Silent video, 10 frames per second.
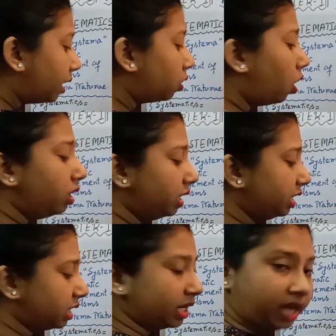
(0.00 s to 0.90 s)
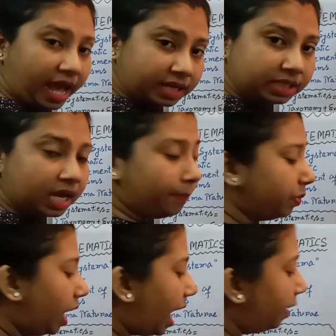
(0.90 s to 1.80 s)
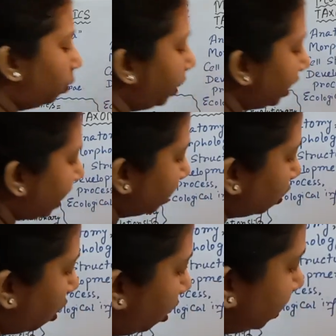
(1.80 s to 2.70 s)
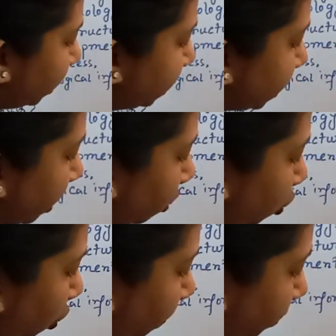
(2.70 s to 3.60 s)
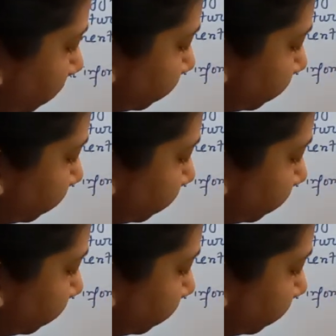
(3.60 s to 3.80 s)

can call these a taxa, and we can call these a group.